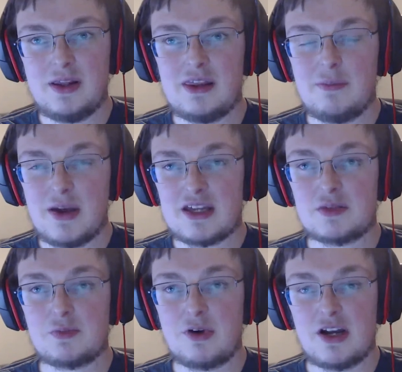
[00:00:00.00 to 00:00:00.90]
the
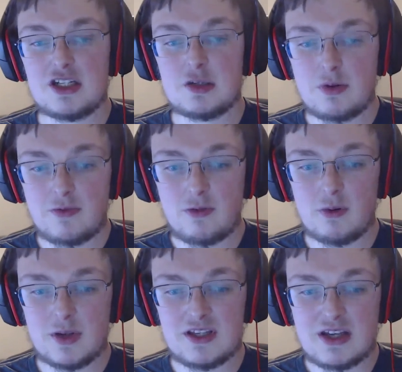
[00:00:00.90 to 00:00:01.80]
best price to
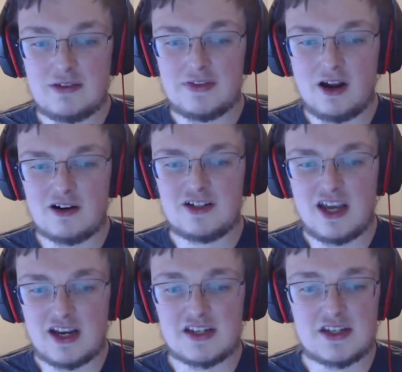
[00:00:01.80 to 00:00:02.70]
performance of the R T
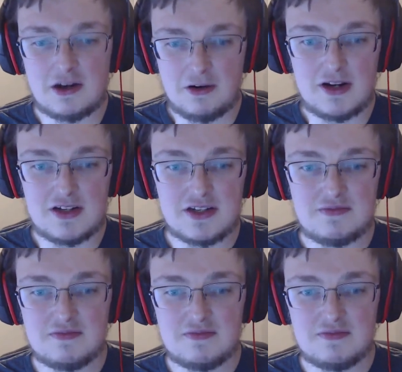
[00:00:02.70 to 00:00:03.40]
X series.